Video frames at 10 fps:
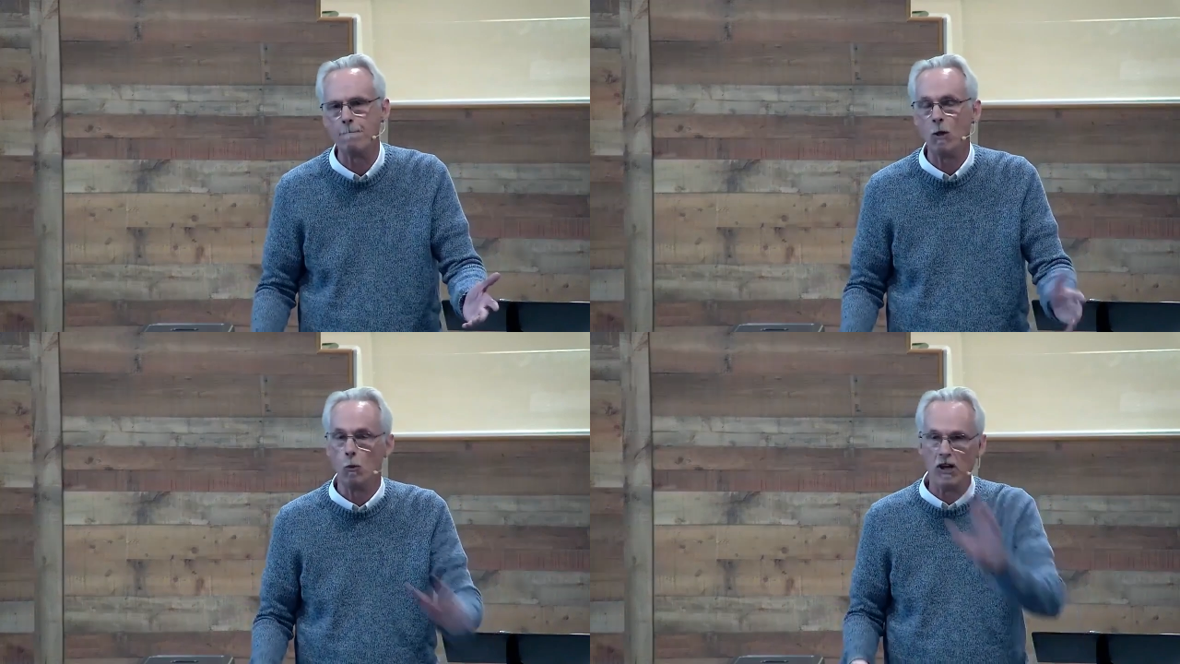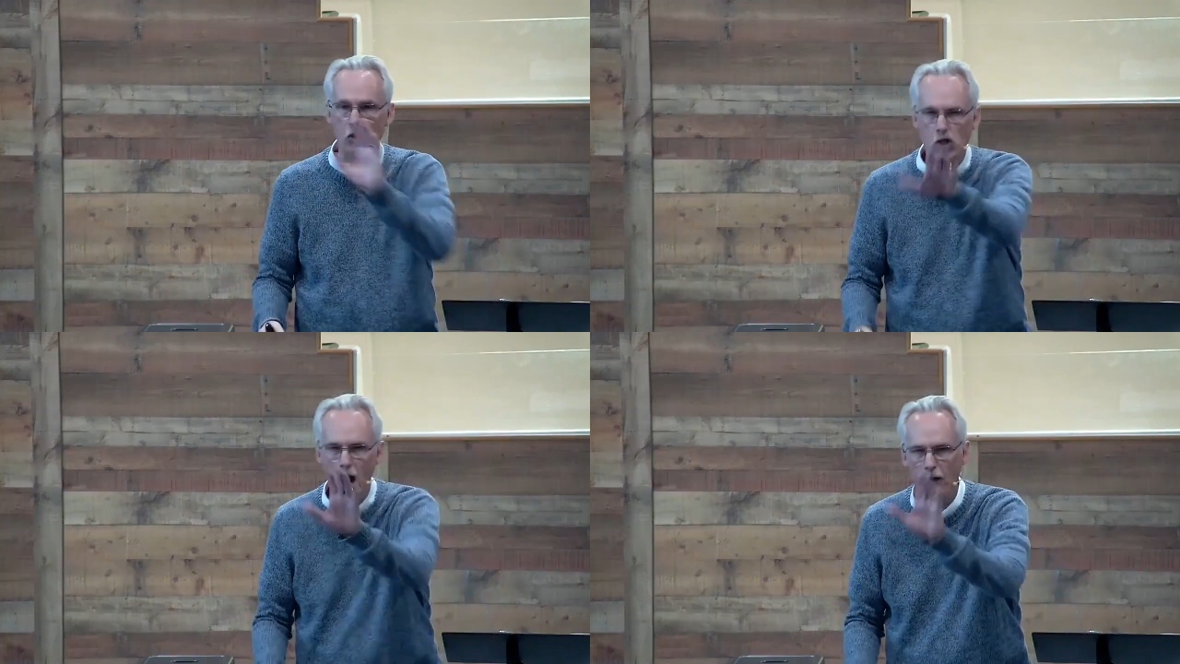We
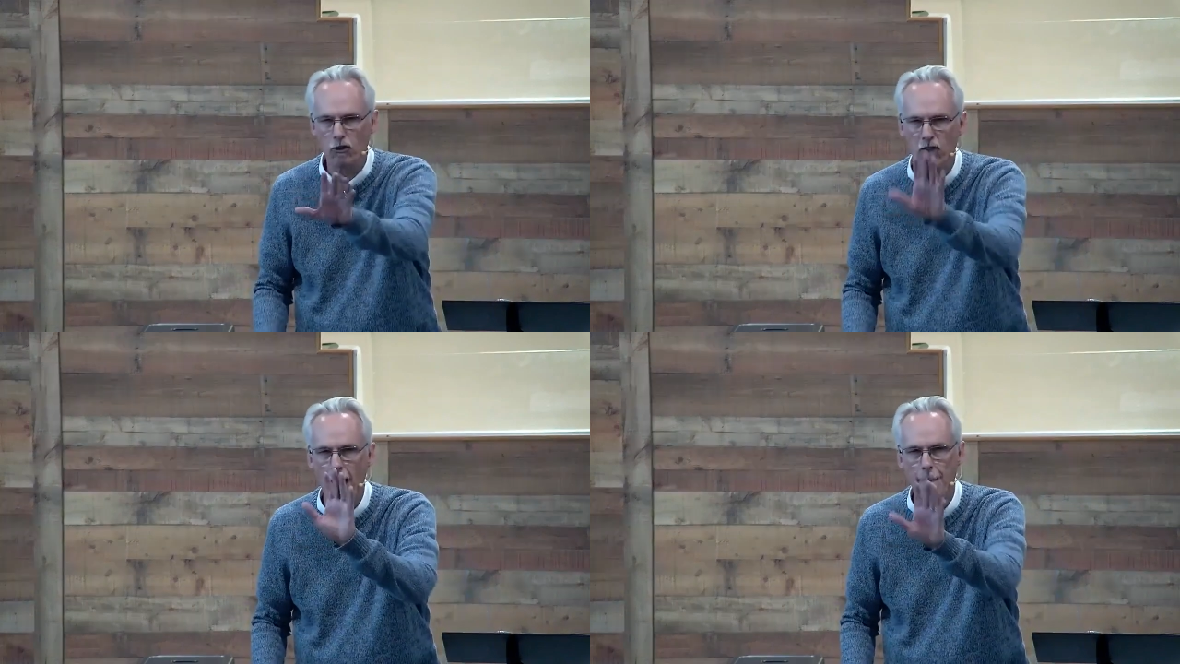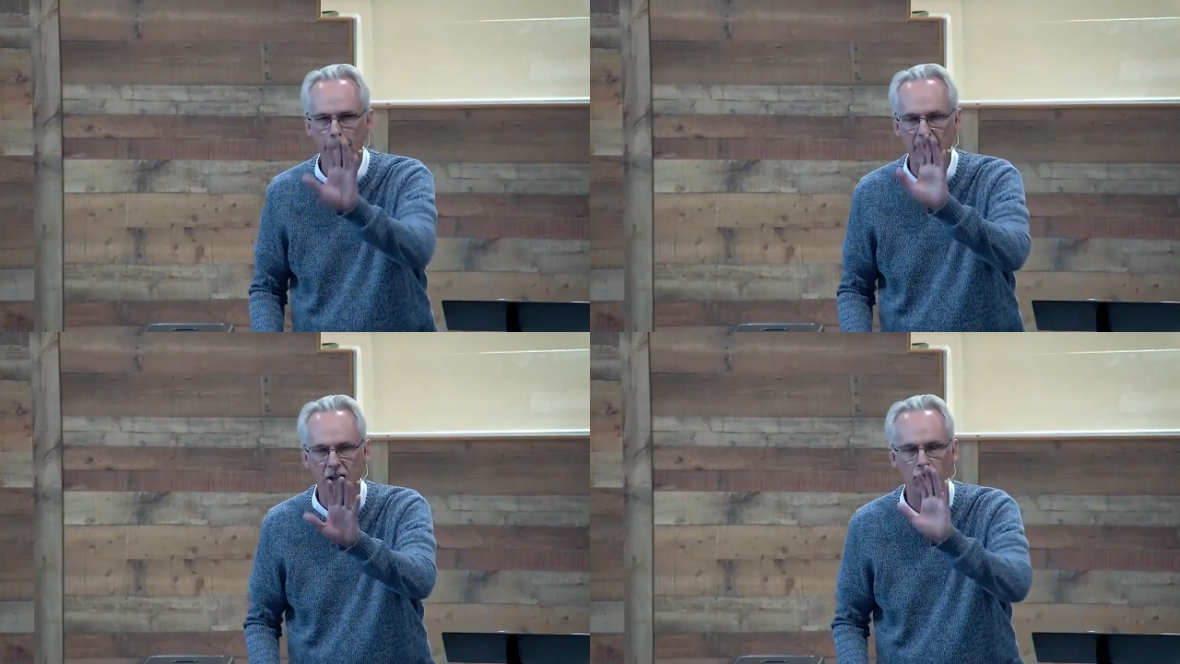judge them
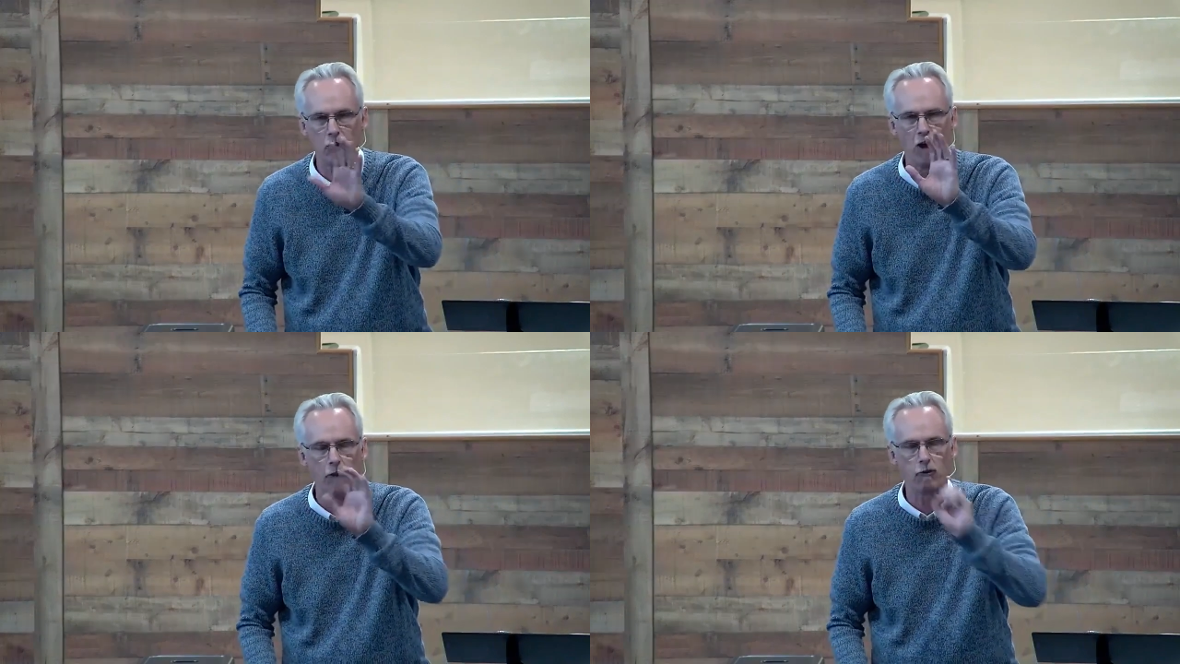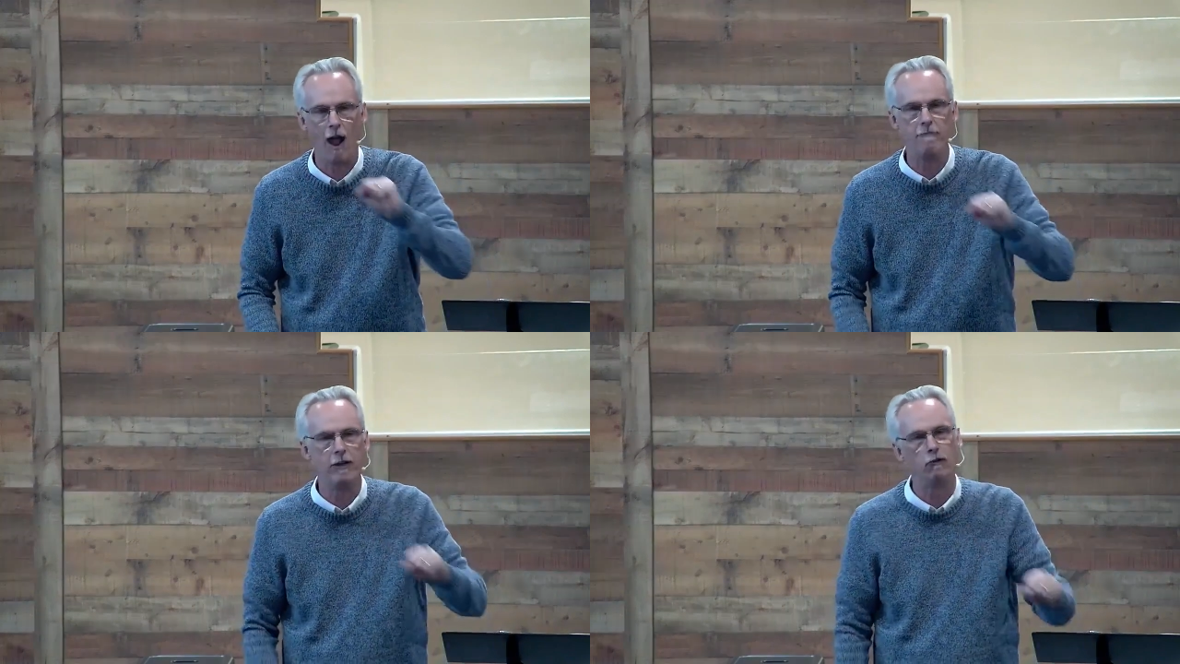because they're not
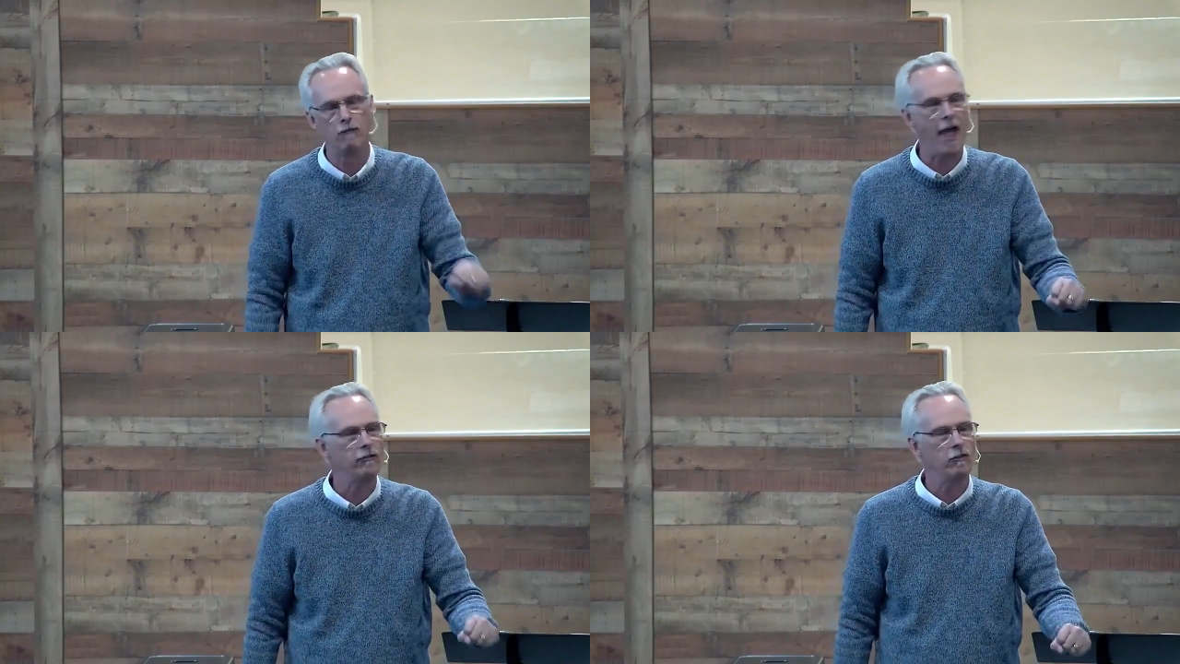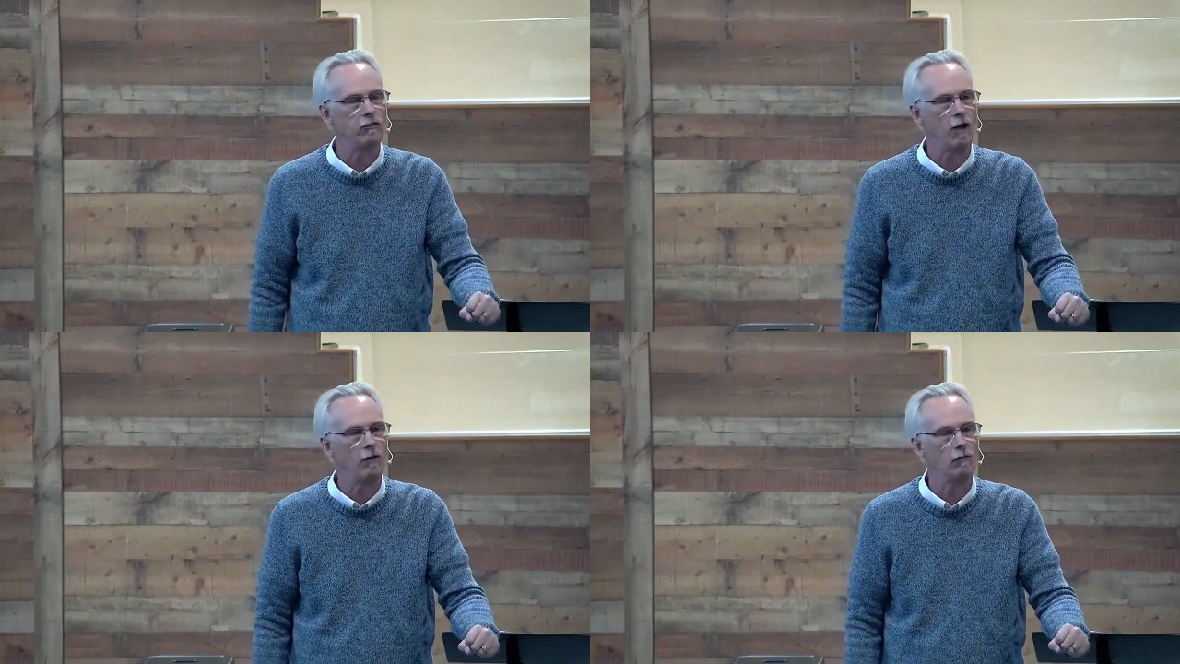driving as fast as
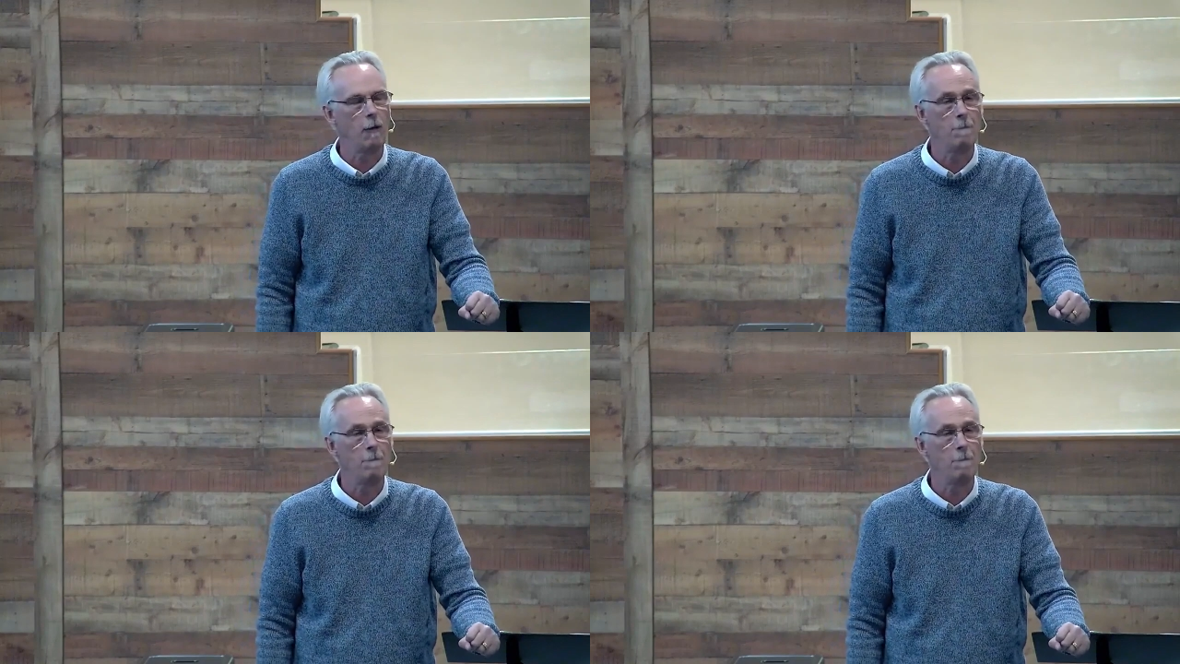us.